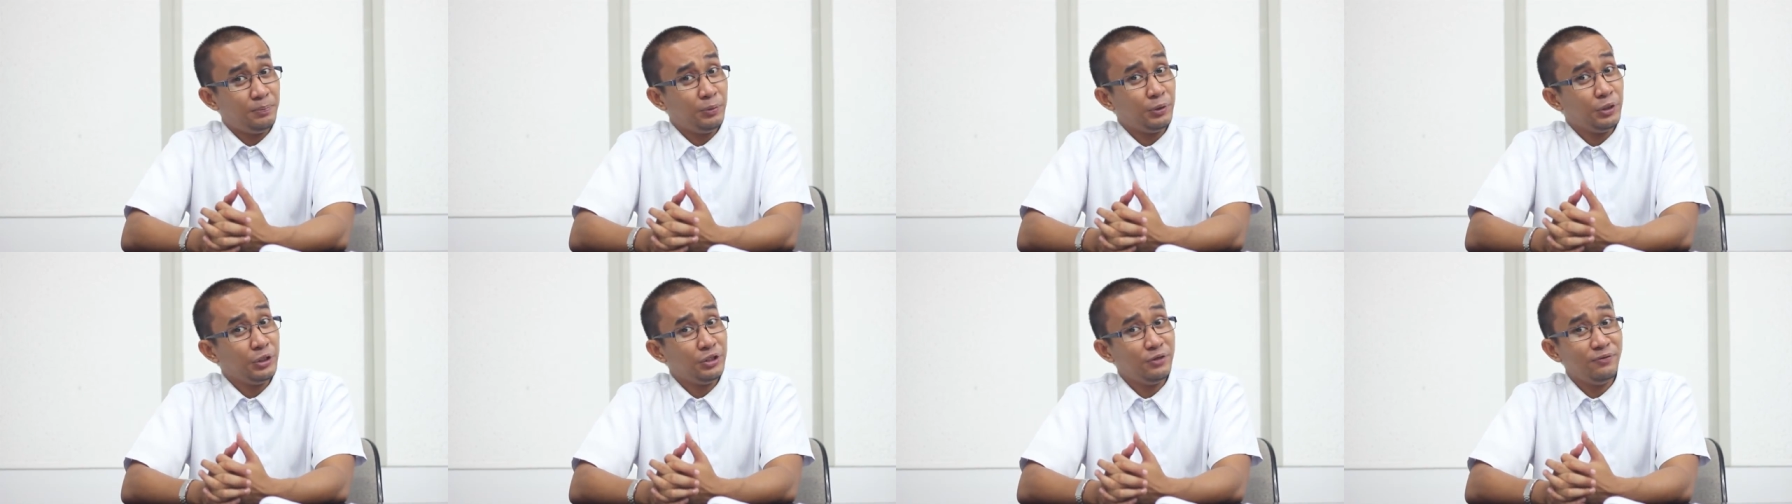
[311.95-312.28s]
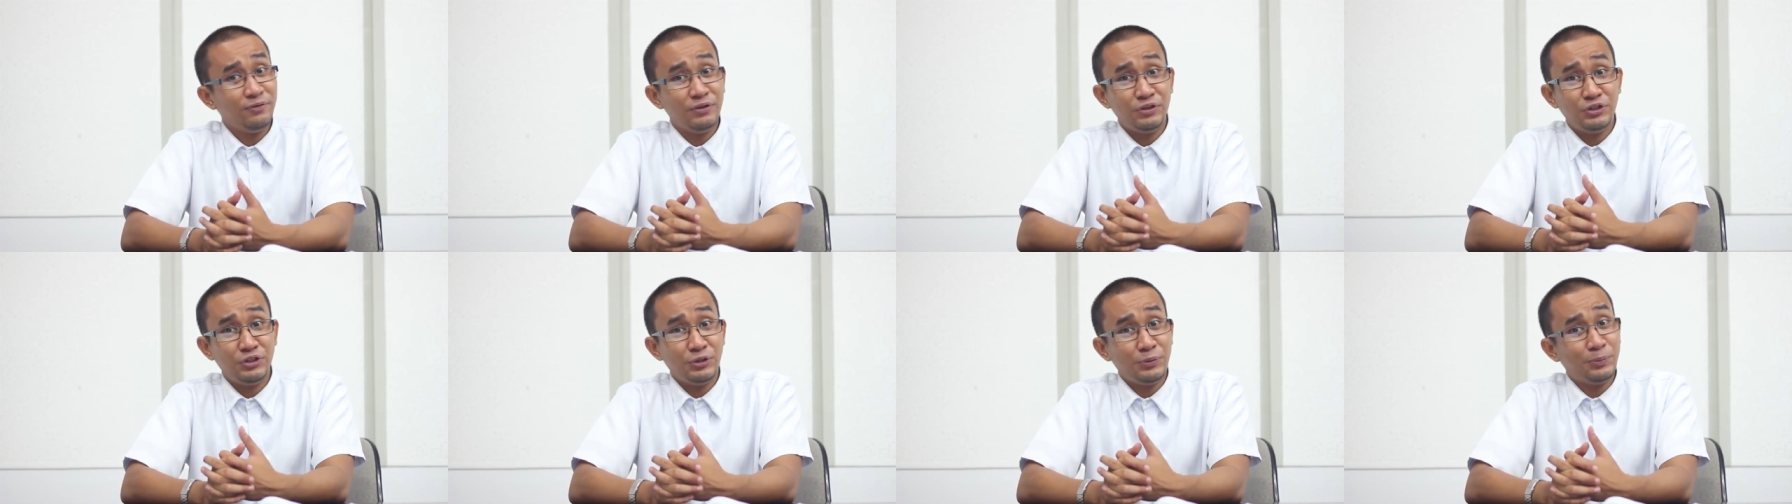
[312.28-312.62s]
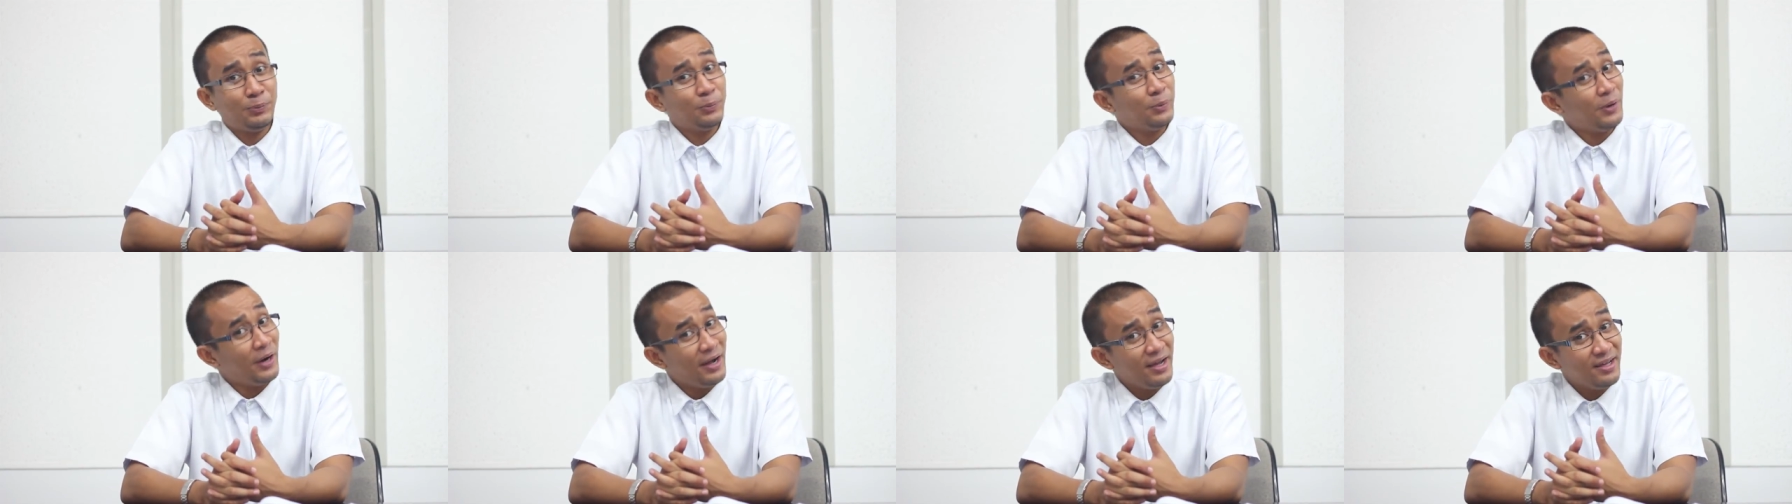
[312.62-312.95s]
part of the
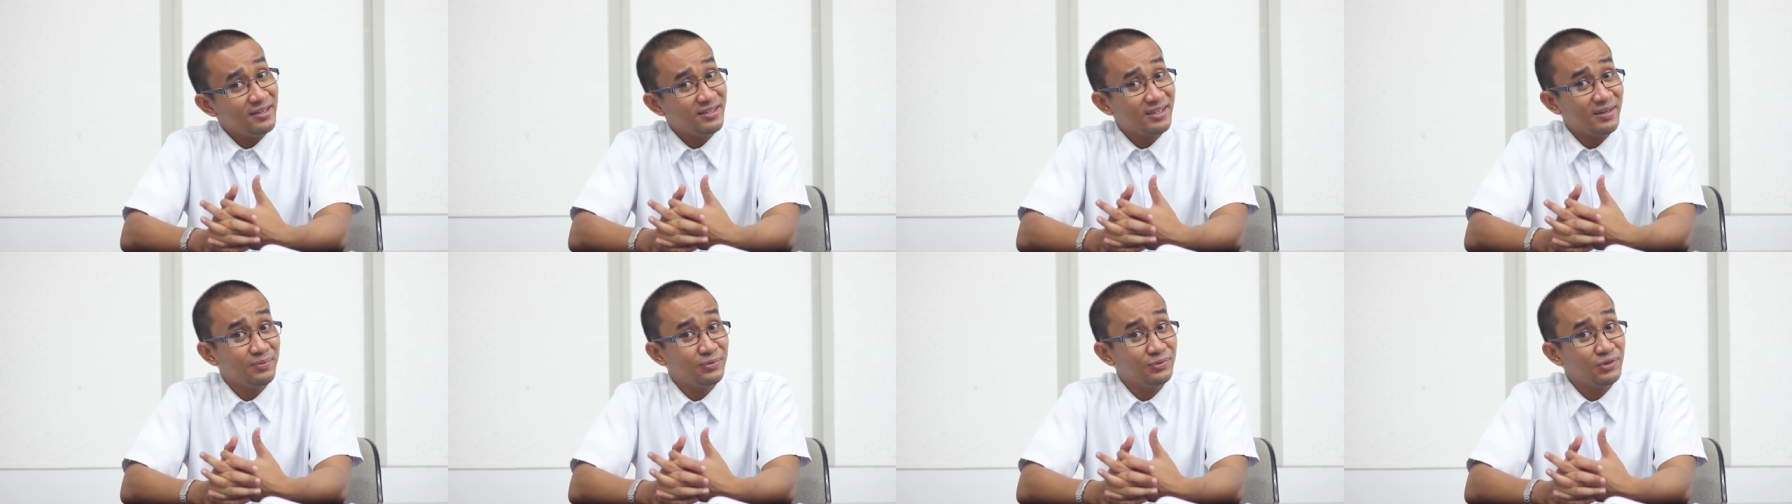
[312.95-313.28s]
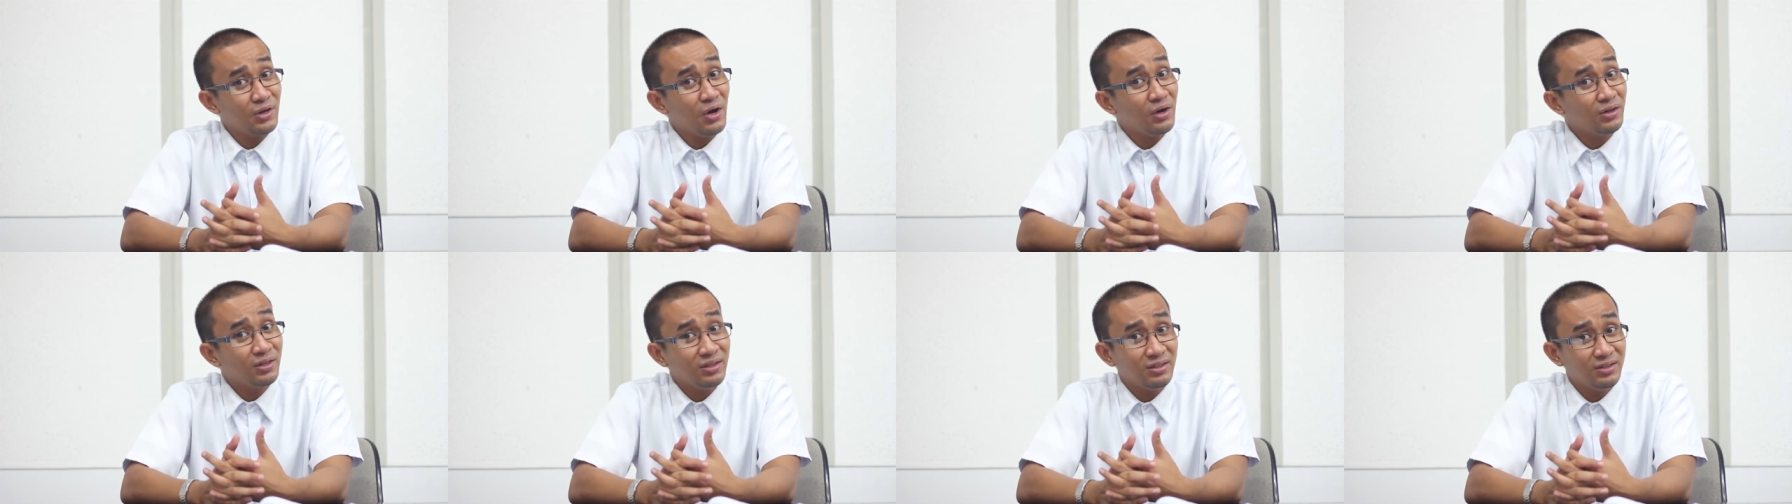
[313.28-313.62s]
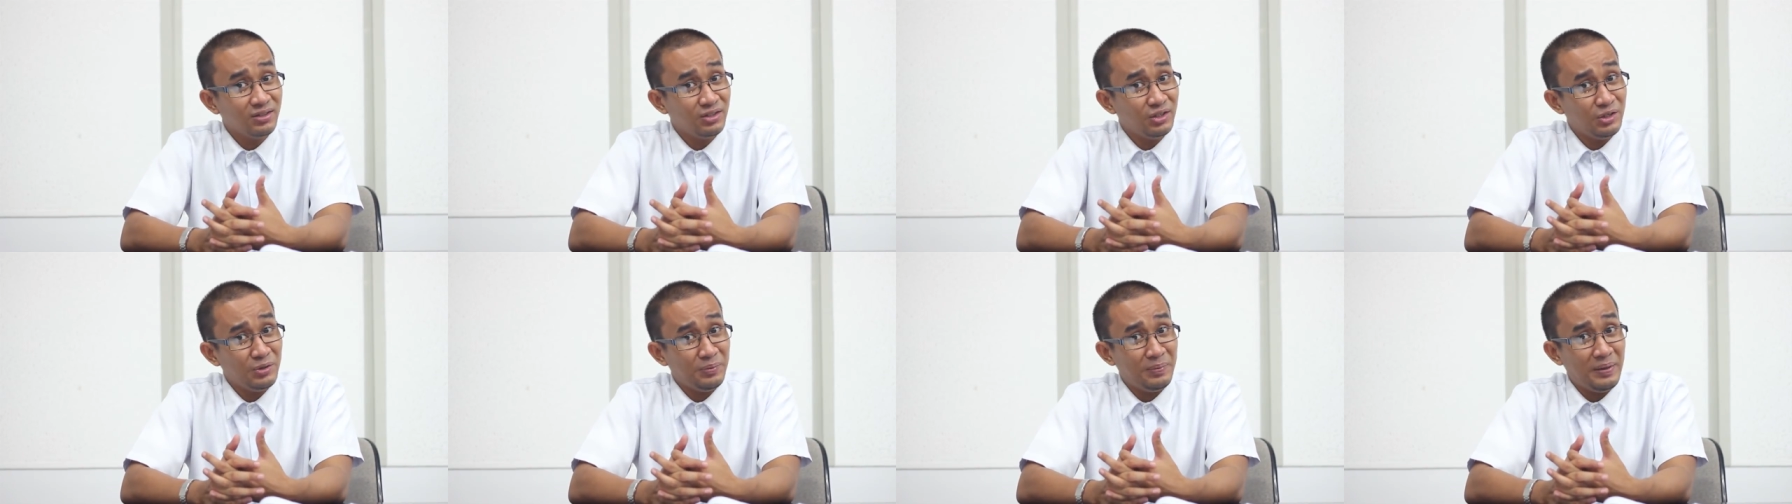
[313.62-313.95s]
surprise I'm talking
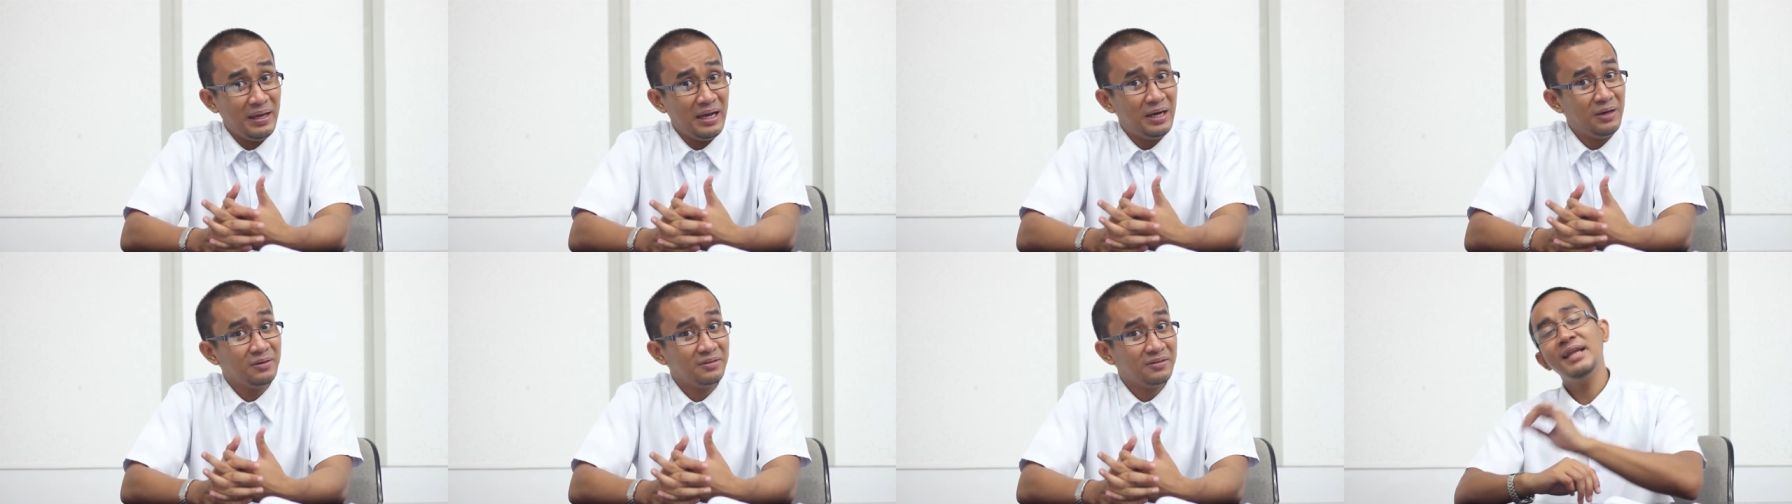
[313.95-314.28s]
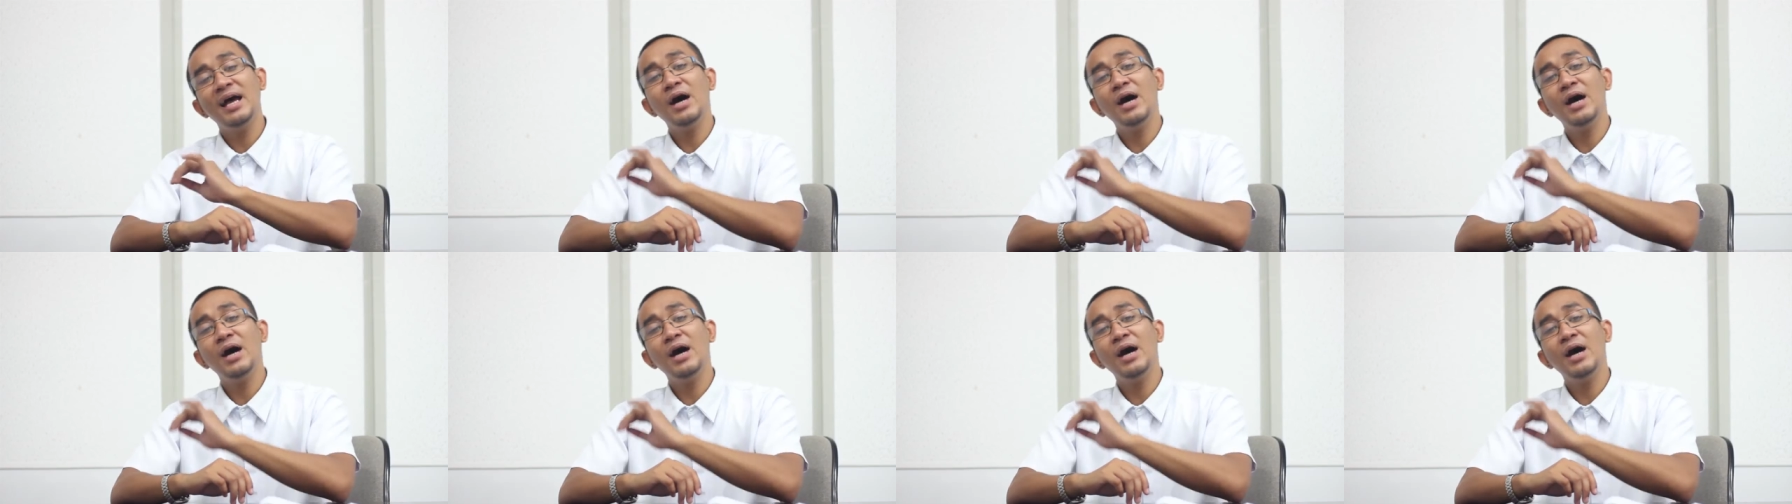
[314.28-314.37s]
to you about.